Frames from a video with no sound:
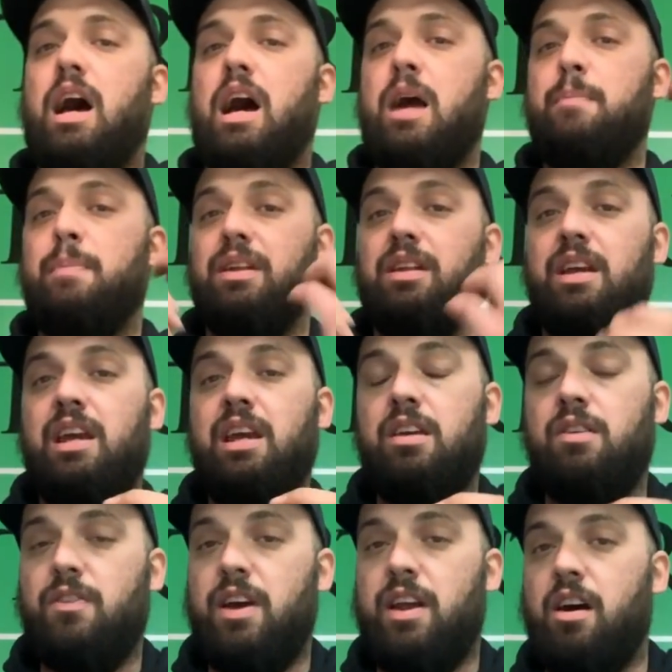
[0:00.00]
I
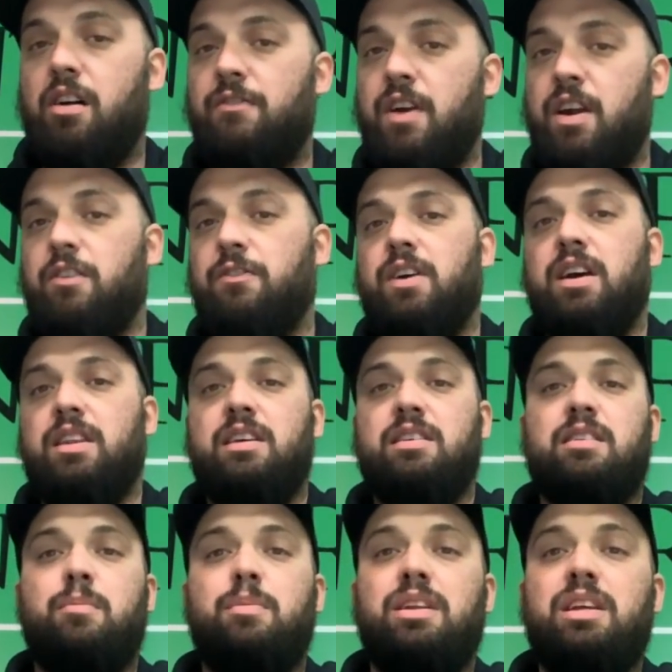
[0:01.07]
believe, and I'll verify
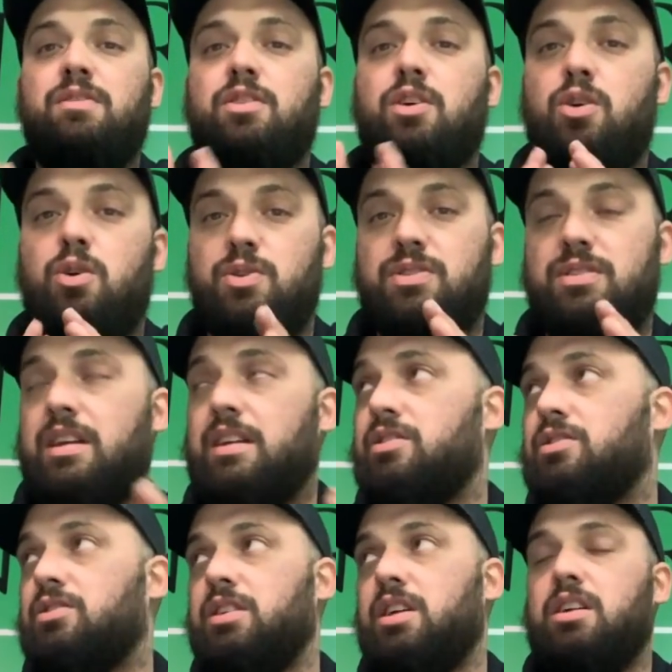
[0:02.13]
this, I believe the whole set is
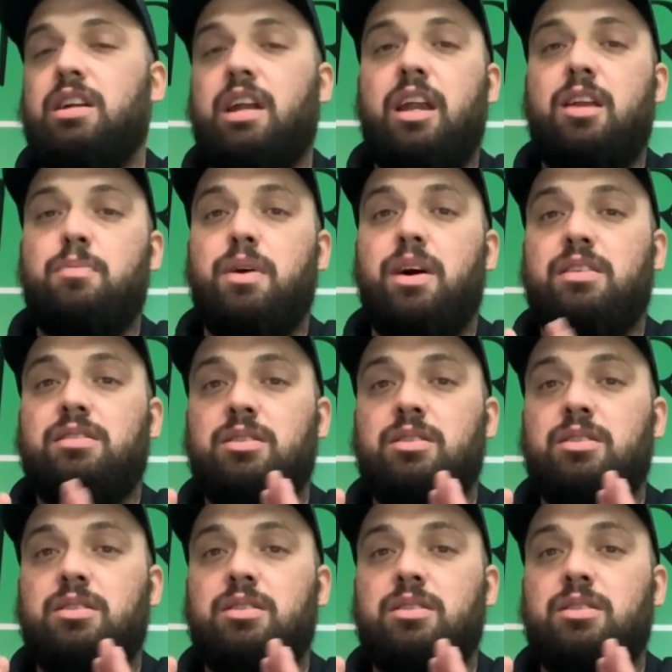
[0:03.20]
380 bucks.